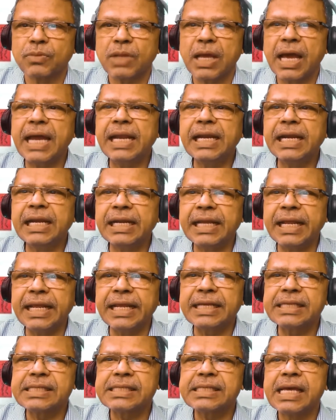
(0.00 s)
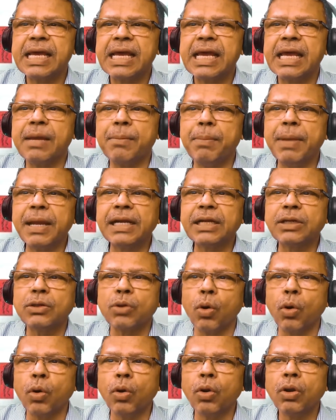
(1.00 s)
and it takes a big
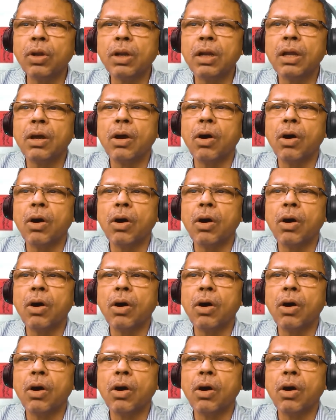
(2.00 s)
toll